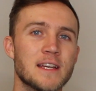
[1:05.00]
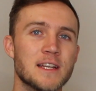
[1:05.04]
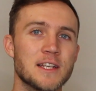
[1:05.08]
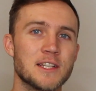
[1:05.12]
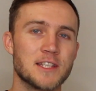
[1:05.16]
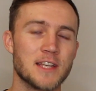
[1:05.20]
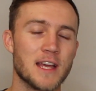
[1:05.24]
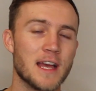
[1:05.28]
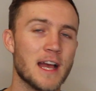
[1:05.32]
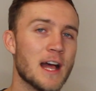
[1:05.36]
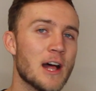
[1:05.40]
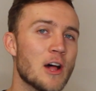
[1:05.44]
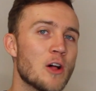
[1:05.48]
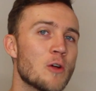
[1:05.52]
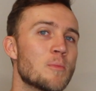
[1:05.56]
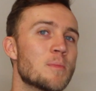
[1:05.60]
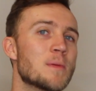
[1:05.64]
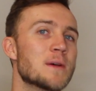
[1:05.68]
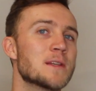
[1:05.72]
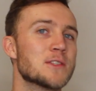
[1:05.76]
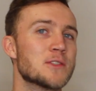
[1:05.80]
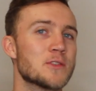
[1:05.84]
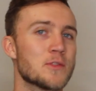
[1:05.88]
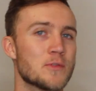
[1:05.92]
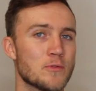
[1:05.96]
to help
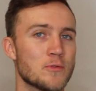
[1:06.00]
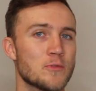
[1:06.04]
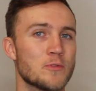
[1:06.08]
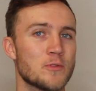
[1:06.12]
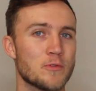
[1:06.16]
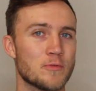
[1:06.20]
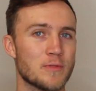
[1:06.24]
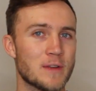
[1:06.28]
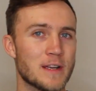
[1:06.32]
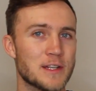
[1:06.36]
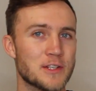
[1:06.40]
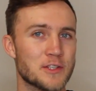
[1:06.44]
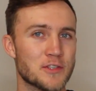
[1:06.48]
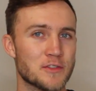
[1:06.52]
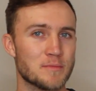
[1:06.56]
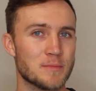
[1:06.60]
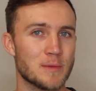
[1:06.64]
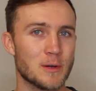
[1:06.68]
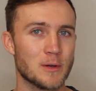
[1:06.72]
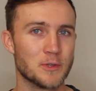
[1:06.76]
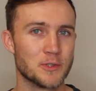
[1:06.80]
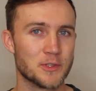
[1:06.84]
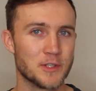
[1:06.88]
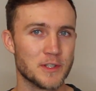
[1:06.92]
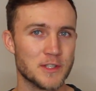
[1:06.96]
us through the range of
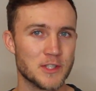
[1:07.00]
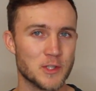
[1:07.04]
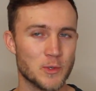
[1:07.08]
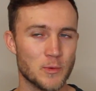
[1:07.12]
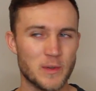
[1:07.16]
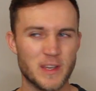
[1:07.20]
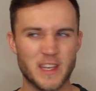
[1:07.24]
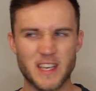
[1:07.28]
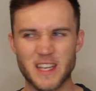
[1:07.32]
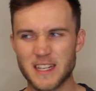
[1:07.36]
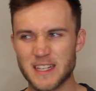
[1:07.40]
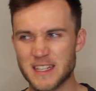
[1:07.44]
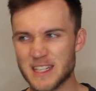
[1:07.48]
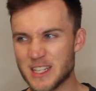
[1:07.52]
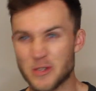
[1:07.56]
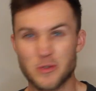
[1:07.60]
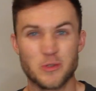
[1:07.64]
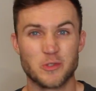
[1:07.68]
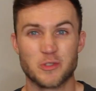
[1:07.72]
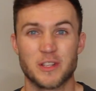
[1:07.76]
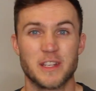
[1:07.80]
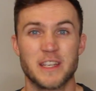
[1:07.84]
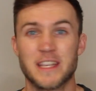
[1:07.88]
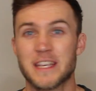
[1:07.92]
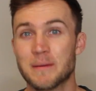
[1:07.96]
motion so we can
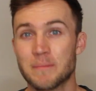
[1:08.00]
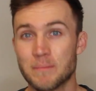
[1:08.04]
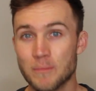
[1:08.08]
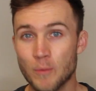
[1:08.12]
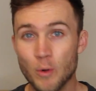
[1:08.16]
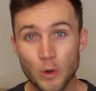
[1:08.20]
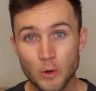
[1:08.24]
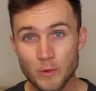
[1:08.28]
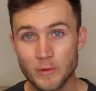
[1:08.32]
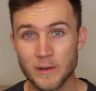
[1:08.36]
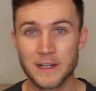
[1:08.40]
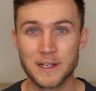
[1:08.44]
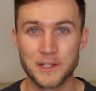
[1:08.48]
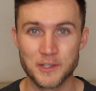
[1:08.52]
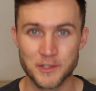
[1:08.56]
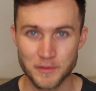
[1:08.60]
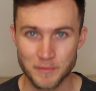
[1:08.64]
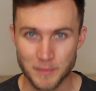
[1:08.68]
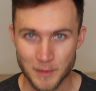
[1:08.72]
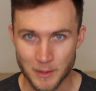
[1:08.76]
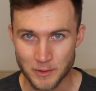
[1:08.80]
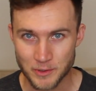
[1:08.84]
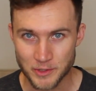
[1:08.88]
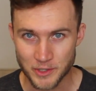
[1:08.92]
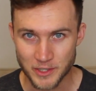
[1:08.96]
usually get more range of
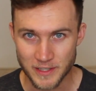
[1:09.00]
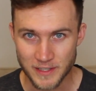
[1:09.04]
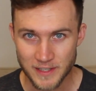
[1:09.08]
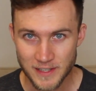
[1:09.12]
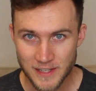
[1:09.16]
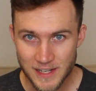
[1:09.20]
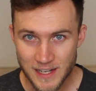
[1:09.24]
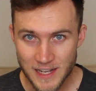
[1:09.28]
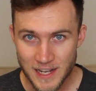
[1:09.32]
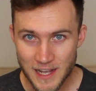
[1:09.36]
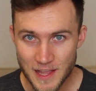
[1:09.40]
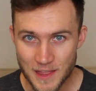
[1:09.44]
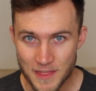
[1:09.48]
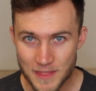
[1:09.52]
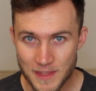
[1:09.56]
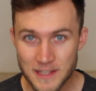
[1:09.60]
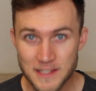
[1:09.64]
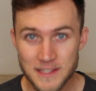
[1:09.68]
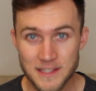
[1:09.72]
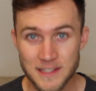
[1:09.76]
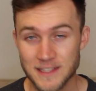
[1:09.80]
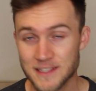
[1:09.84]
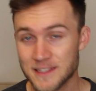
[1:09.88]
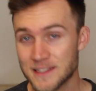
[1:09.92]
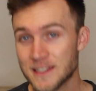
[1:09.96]
motion.
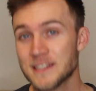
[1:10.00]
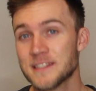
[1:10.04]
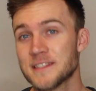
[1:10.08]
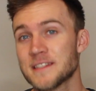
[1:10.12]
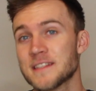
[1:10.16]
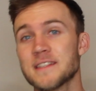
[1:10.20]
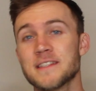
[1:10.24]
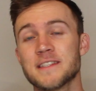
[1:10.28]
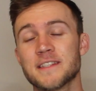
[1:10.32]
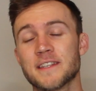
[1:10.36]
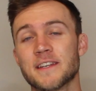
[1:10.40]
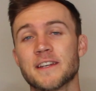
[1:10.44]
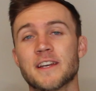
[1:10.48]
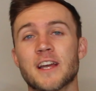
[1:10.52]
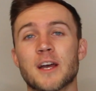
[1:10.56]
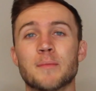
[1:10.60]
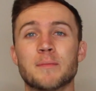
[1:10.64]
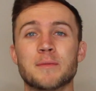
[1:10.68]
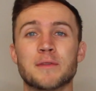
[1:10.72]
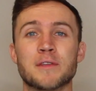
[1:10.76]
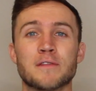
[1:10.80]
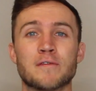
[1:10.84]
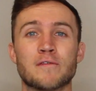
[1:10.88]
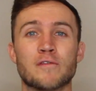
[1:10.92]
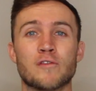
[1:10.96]
This assistance can come
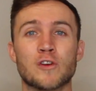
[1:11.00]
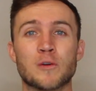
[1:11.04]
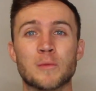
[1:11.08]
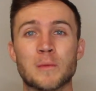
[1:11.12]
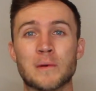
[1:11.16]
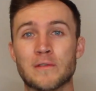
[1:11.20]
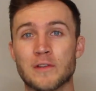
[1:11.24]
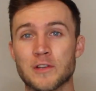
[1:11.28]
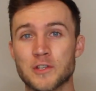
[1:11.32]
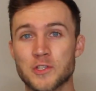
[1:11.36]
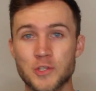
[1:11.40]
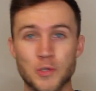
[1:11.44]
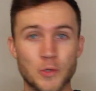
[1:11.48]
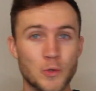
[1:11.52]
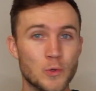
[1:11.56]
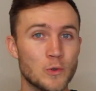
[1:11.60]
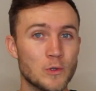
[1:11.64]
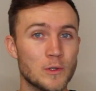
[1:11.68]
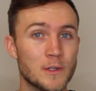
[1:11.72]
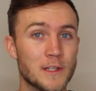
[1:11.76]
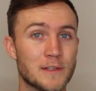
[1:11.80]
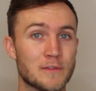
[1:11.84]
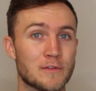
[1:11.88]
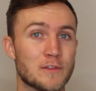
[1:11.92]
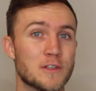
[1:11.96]
in the form of a
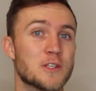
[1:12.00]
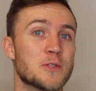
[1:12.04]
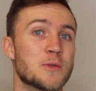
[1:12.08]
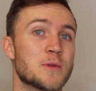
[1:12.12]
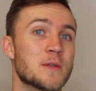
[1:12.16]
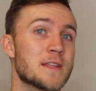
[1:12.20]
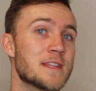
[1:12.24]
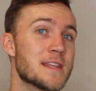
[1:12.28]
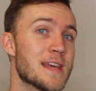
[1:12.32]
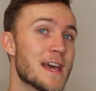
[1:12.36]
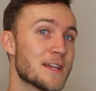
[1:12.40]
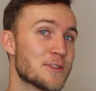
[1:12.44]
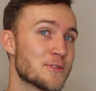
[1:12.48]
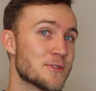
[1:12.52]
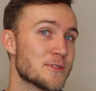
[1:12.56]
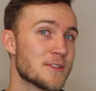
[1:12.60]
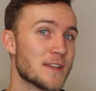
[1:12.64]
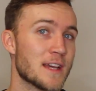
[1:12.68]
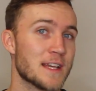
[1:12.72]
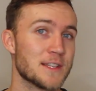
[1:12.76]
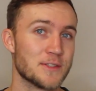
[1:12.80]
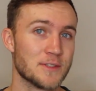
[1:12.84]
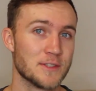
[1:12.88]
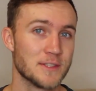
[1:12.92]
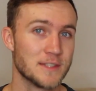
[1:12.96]
tool if we're doing the
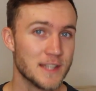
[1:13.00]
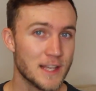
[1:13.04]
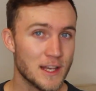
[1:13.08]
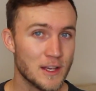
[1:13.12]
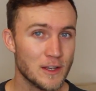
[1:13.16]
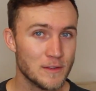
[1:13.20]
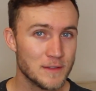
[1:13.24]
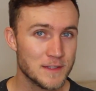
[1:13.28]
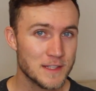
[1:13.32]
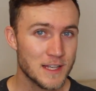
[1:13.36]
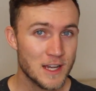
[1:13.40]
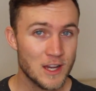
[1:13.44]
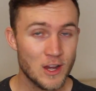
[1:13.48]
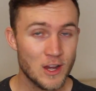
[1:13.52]
exercise ourselves,